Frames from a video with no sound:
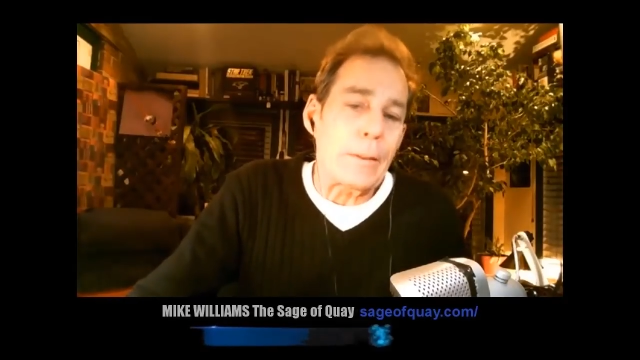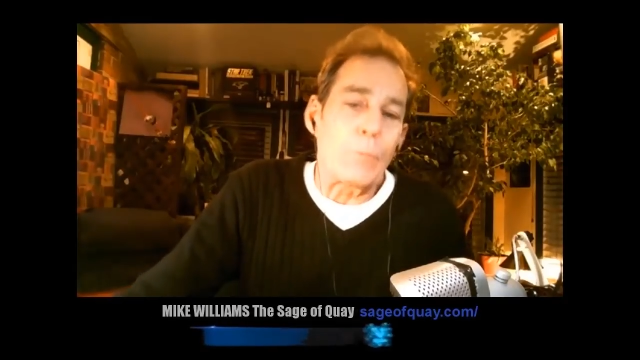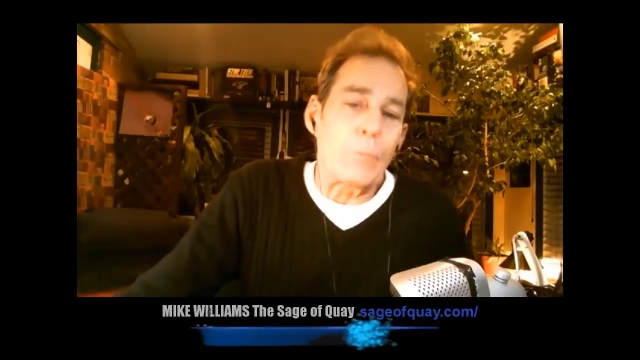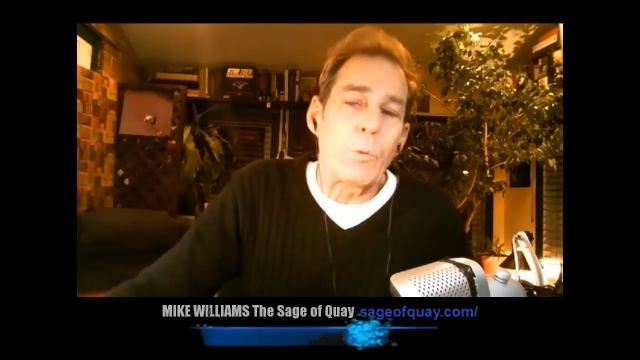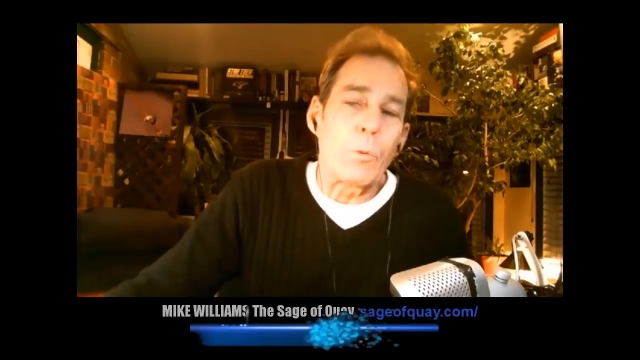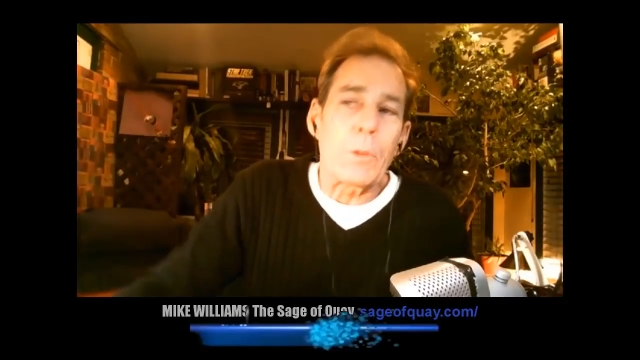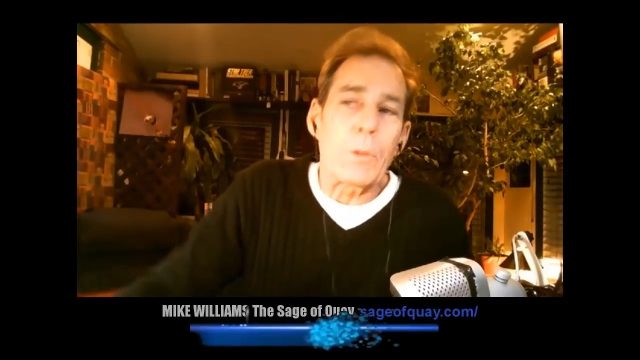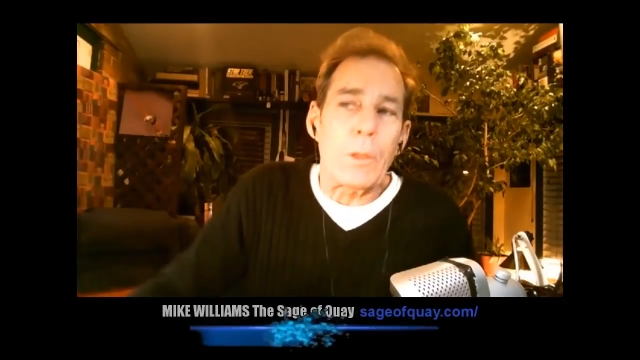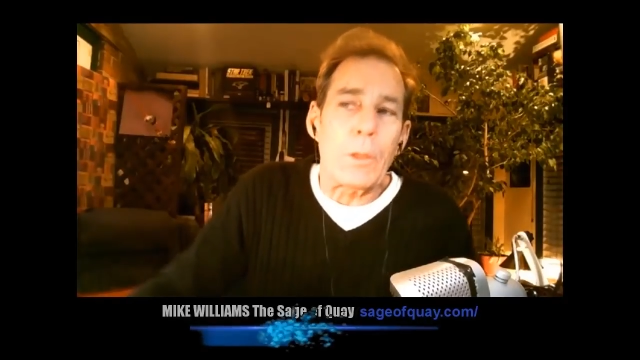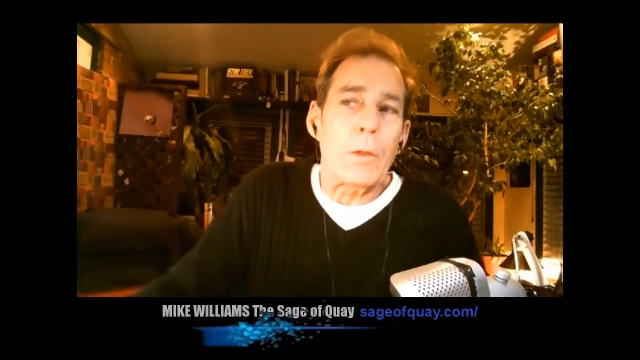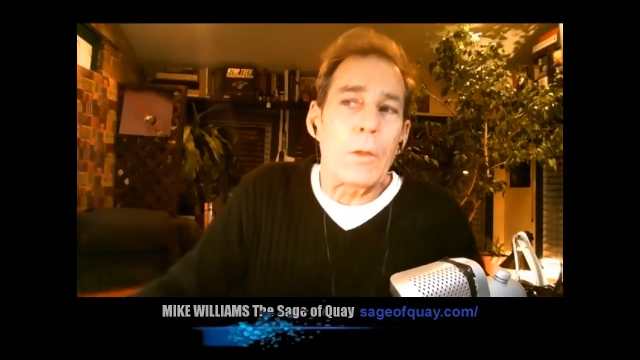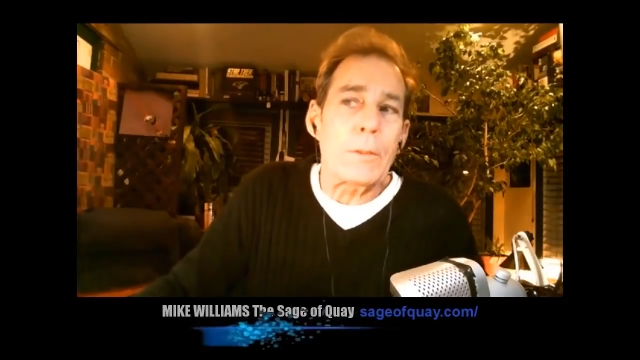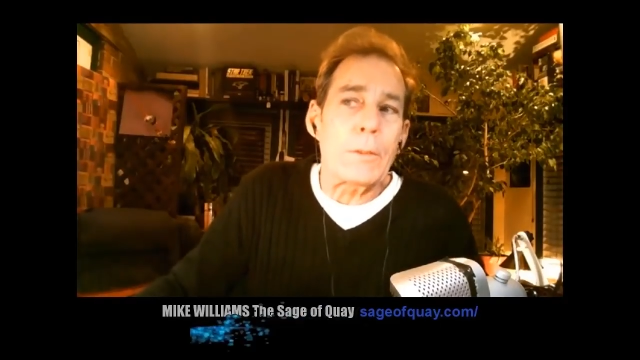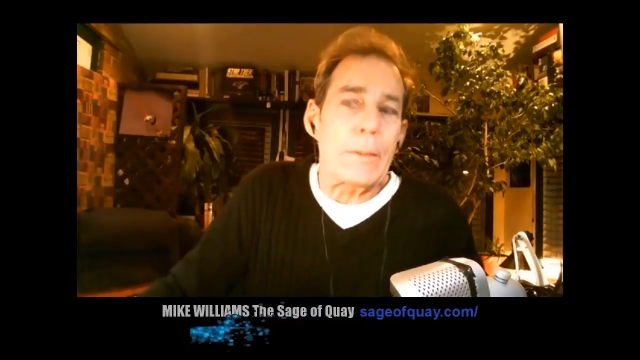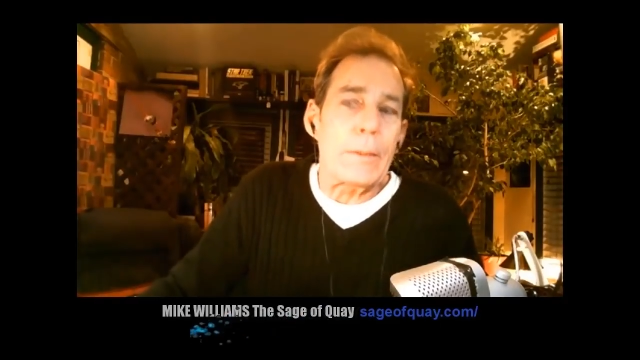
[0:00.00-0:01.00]
we're
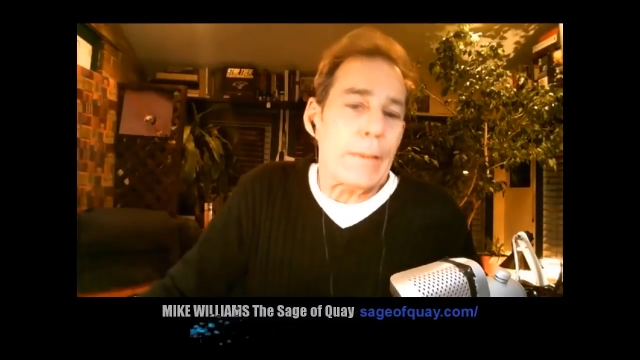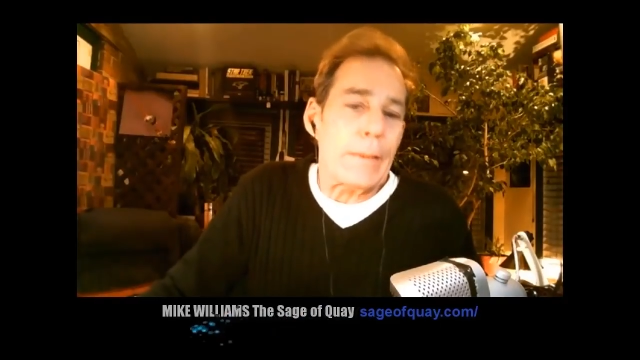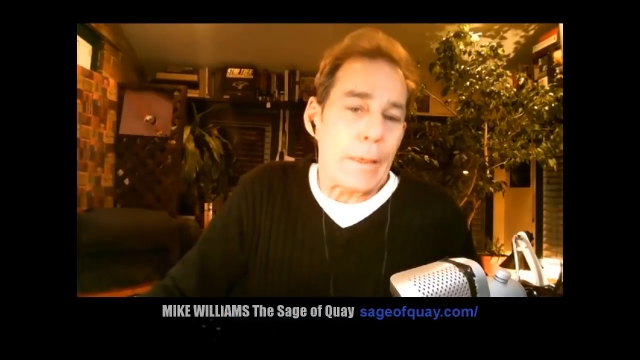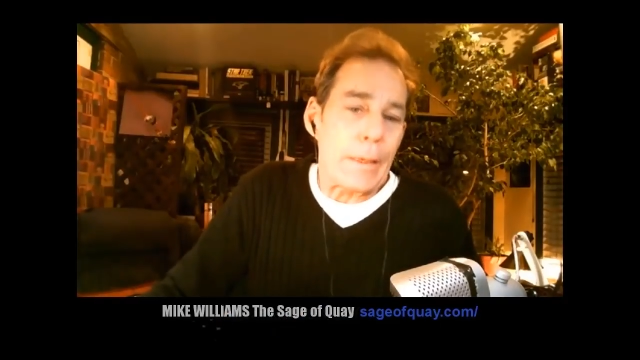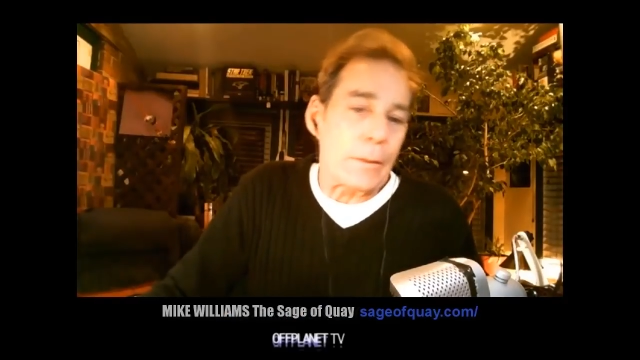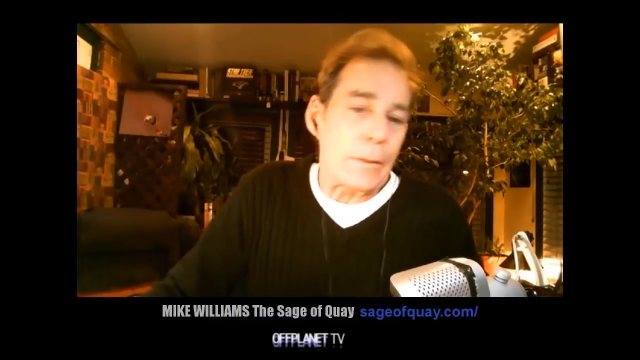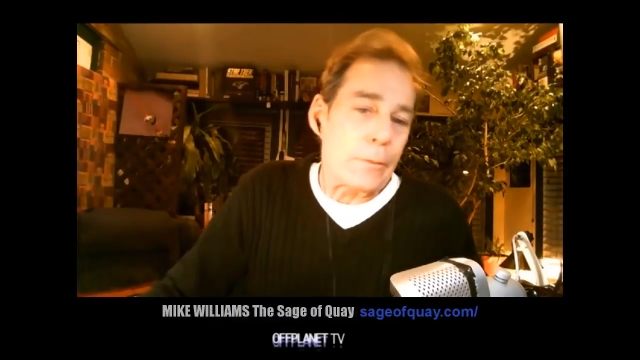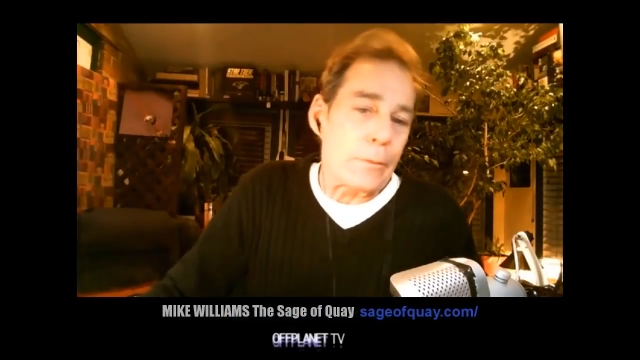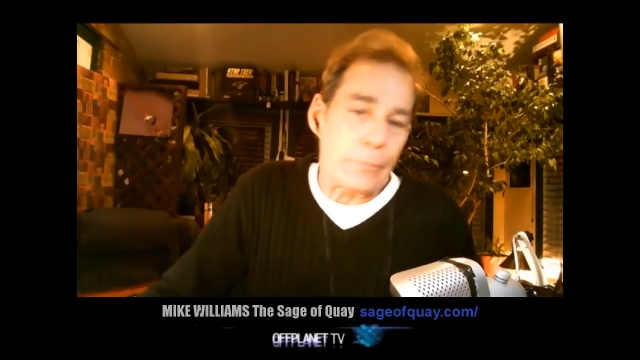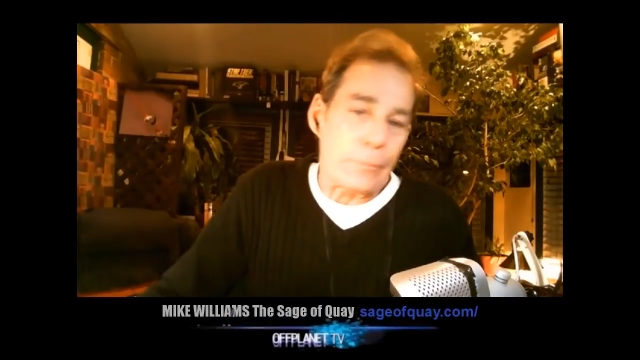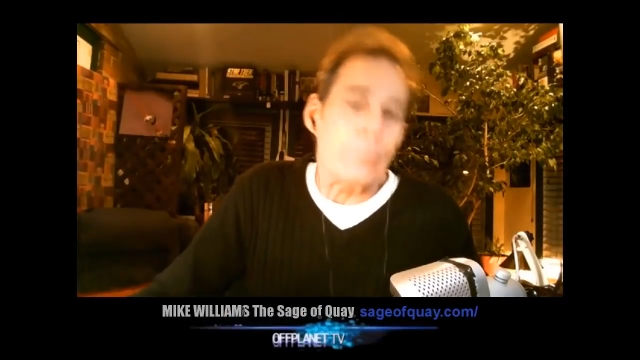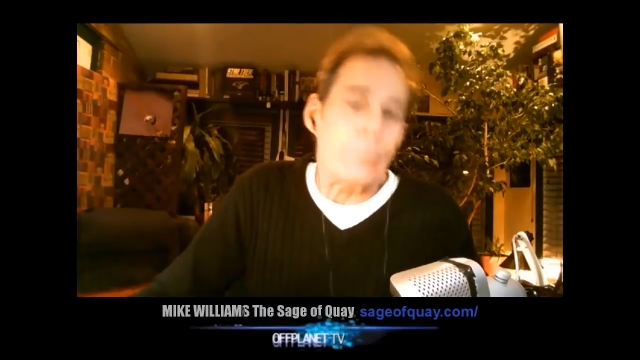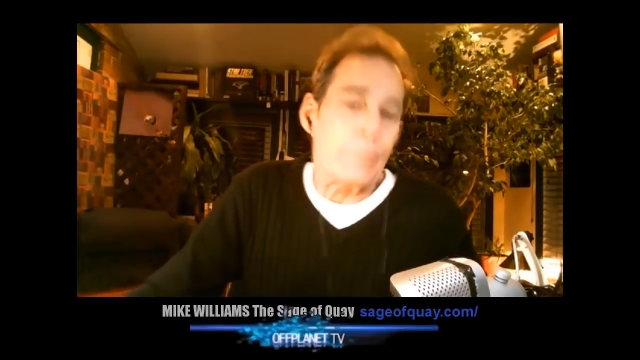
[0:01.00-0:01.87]
close to the end of